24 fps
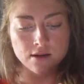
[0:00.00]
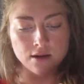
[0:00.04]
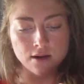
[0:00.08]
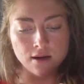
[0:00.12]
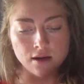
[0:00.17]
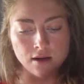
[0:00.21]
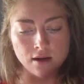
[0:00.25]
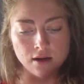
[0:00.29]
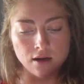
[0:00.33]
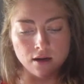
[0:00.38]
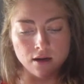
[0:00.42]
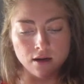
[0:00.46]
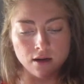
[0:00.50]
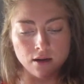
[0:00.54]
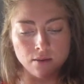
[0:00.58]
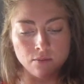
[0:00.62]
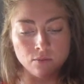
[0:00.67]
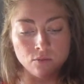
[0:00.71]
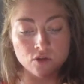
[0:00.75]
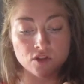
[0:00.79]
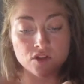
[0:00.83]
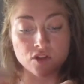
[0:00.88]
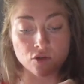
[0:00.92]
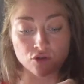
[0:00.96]

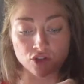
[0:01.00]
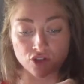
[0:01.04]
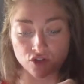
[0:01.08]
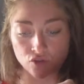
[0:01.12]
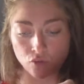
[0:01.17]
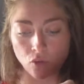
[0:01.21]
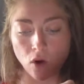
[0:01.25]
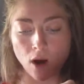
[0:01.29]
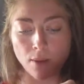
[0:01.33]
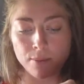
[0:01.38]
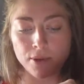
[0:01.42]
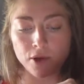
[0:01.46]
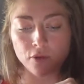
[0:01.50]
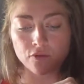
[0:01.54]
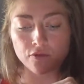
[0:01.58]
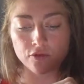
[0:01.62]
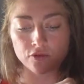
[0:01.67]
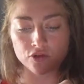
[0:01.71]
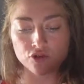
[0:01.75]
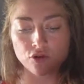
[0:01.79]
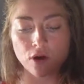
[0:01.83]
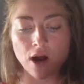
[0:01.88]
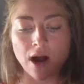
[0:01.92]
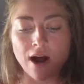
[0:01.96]
So swap out
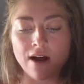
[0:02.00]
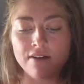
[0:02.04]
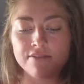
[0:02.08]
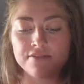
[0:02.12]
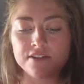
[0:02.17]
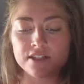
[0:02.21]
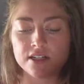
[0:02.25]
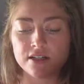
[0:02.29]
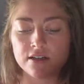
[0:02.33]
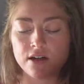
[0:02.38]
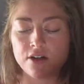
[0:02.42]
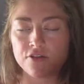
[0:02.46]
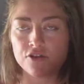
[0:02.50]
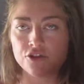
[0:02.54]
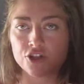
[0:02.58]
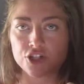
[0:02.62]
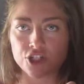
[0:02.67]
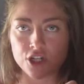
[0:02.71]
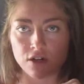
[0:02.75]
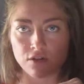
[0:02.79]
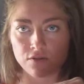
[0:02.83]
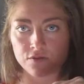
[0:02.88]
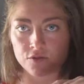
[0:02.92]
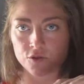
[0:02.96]
those Kraft and other
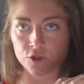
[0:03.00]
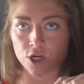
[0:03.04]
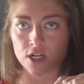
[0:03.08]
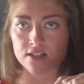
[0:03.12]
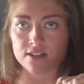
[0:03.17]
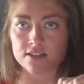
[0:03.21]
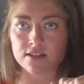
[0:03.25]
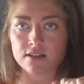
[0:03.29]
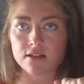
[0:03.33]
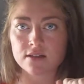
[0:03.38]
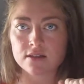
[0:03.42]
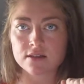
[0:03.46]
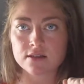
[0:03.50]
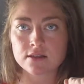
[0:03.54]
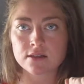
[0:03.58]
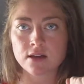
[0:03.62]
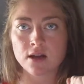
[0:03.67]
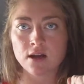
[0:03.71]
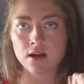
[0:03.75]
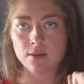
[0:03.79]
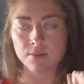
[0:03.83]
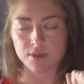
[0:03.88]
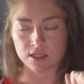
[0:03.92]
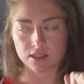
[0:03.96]
shelf dressings
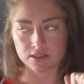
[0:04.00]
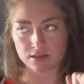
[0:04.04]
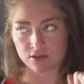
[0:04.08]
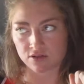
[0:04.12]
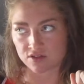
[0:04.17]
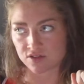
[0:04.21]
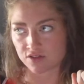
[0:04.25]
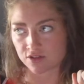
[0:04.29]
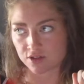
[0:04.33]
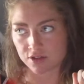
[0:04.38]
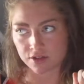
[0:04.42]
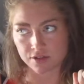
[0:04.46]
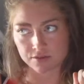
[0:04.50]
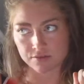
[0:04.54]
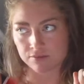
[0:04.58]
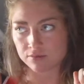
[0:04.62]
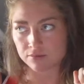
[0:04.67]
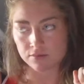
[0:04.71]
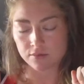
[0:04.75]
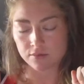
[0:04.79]
because those are